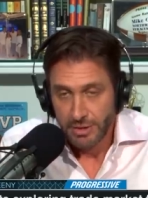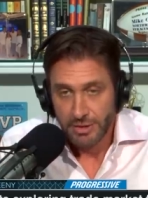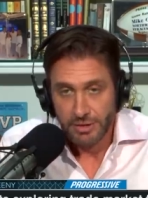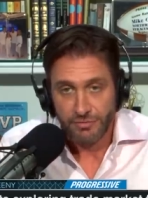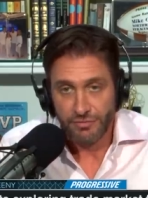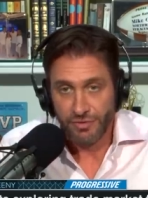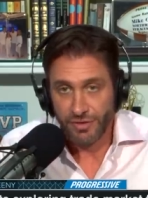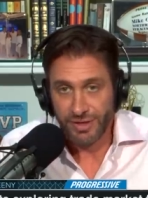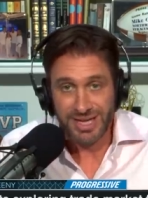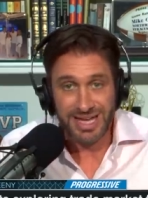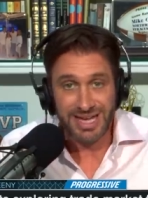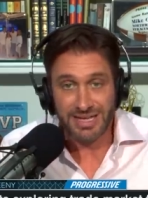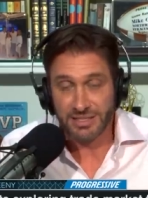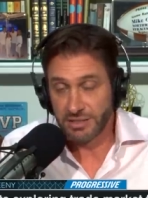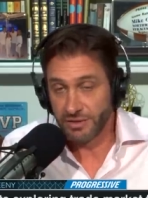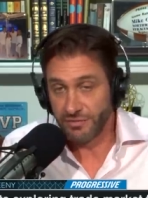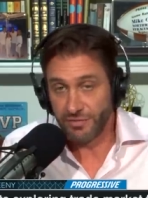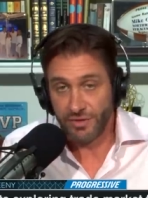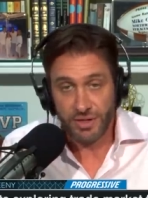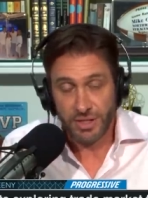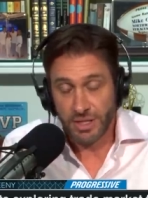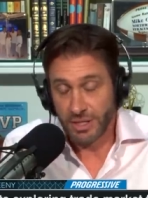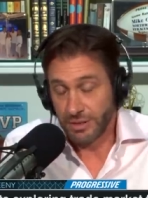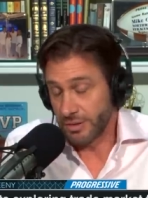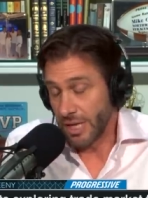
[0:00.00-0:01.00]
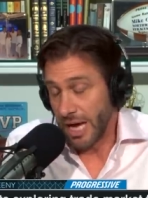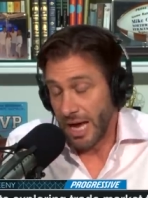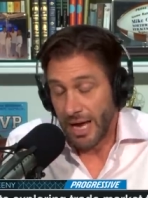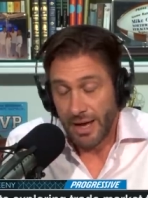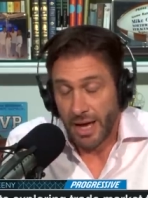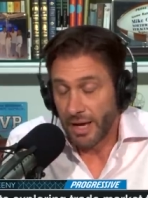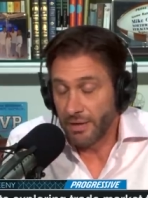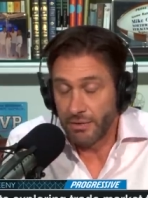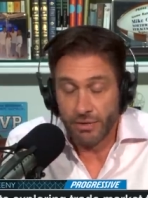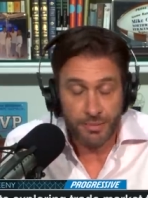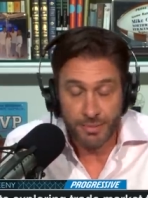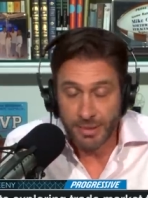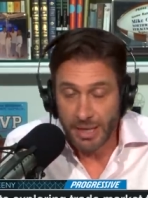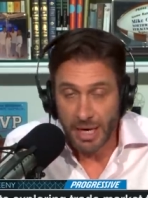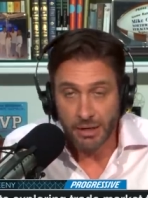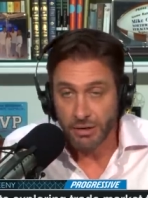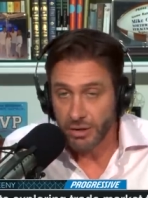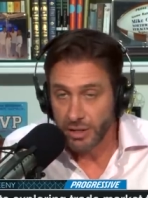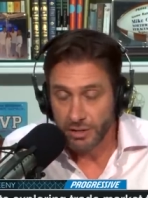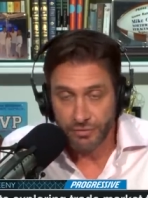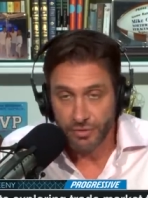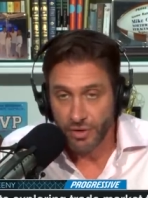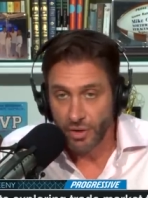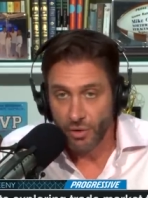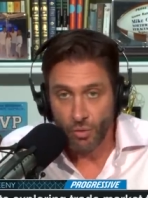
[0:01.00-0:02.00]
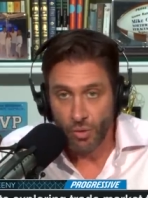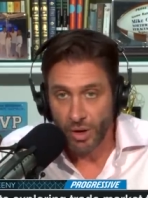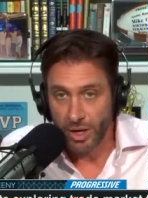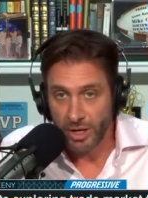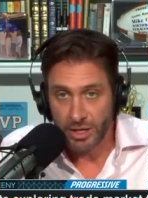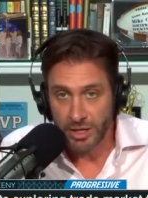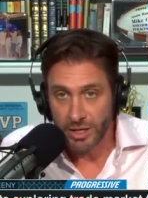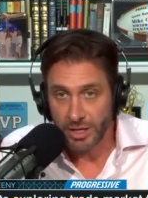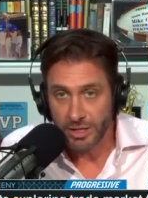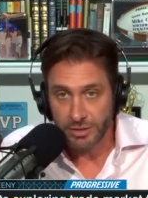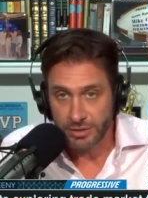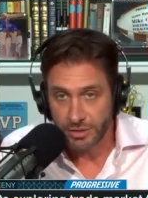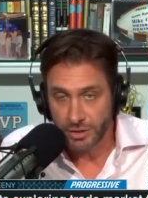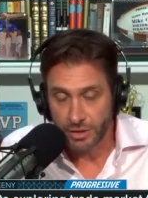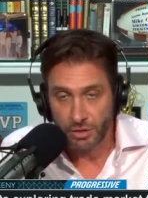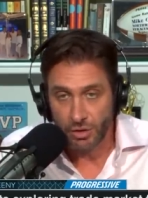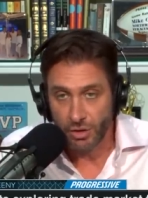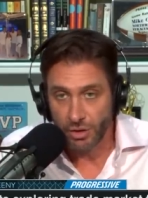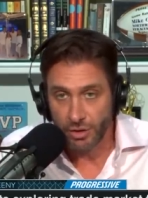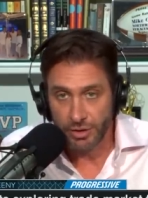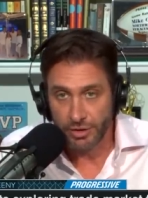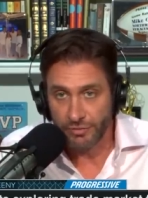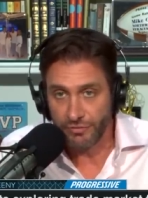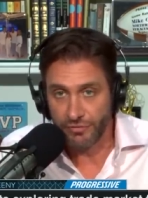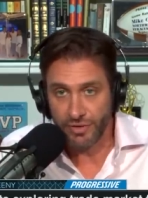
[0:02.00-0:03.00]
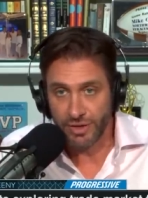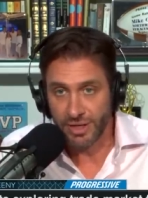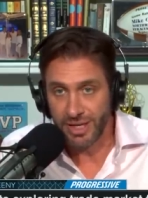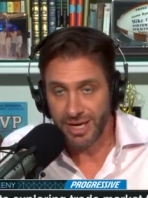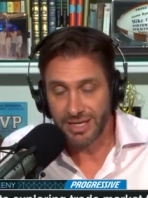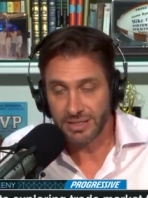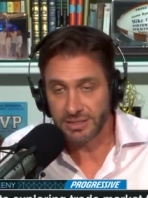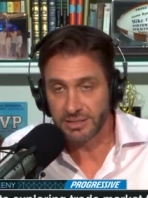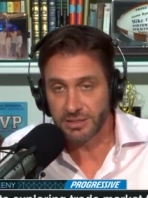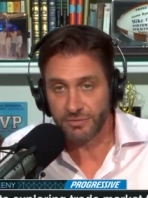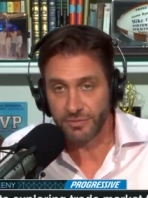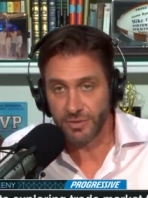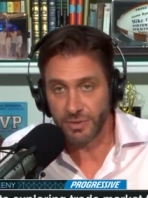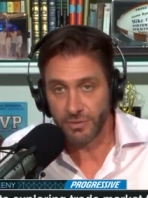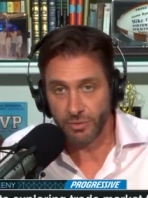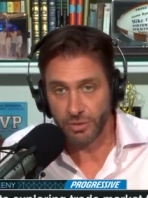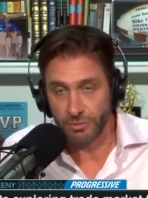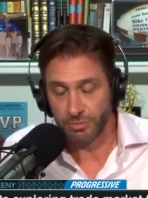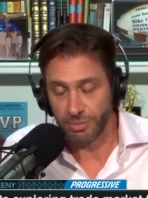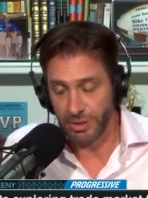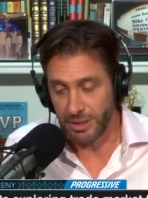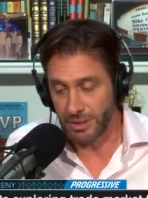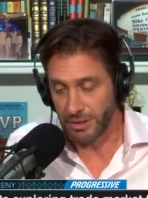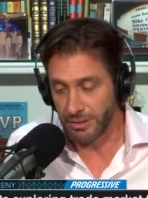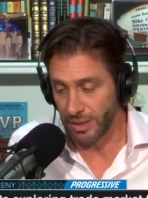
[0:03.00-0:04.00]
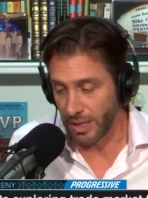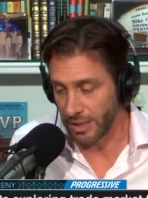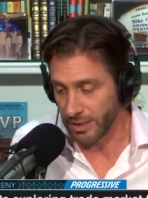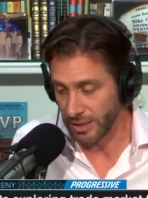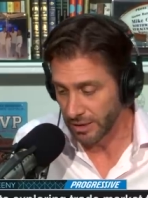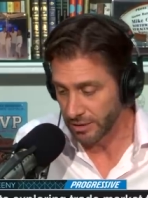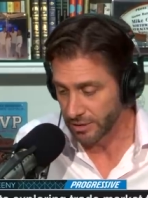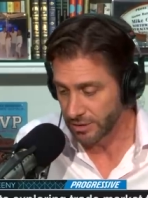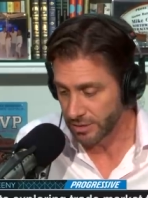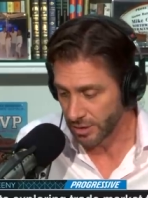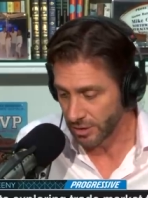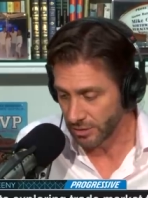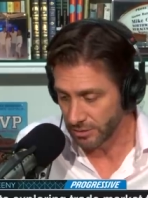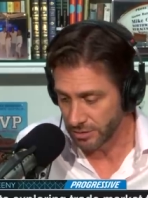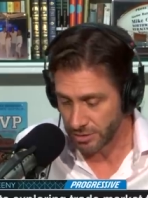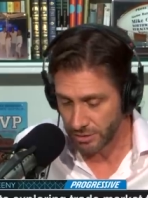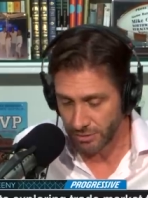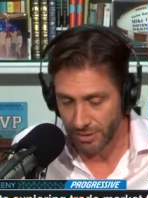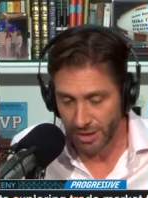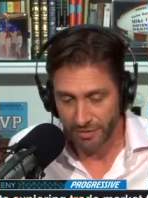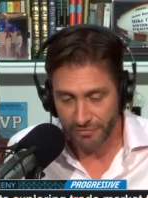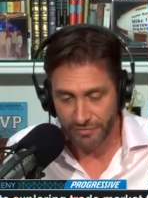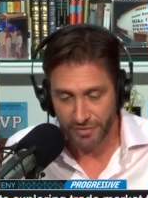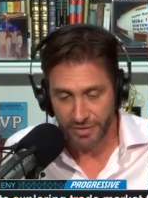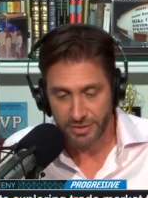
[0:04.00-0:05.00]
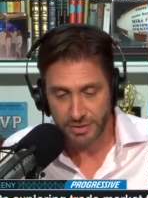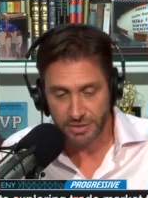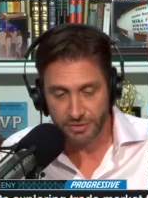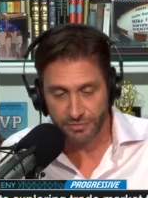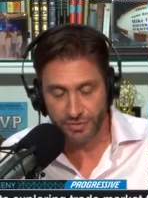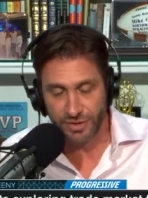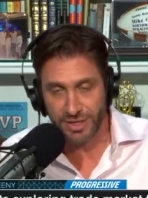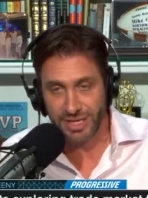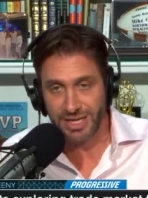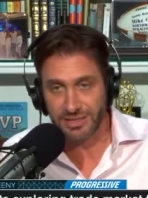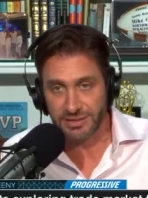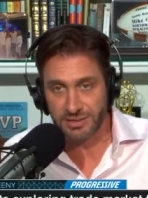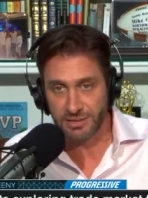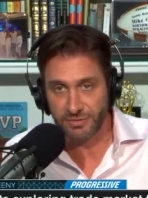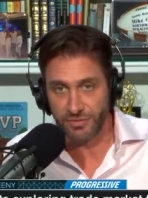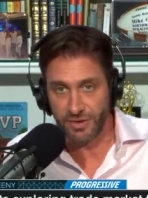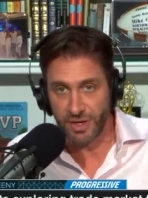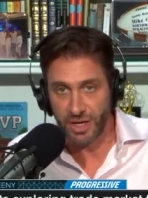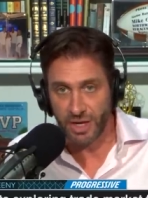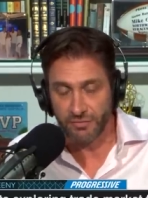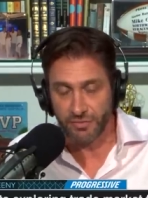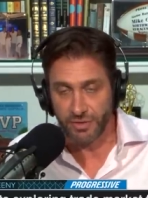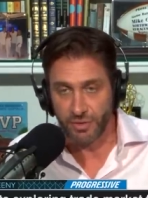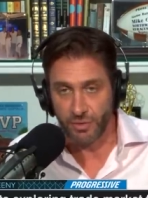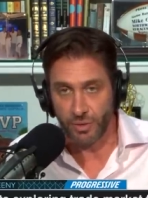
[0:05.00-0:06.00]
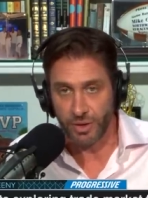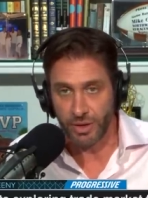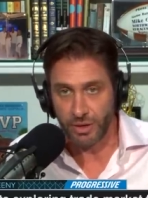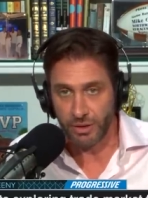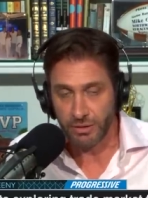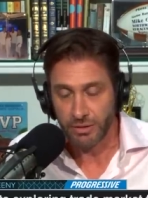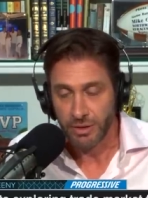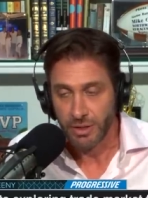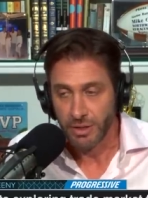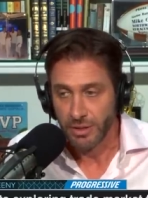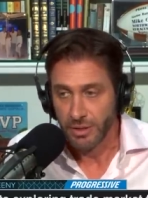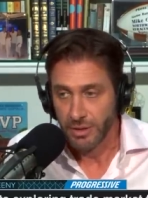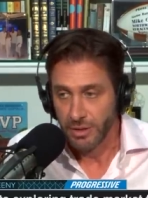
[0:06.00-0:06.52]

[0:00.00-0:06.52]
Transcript: philosophy that I don't I mean I don't even know what it is. To call it a philosophy would be an insult to offensive philosophy everywhere.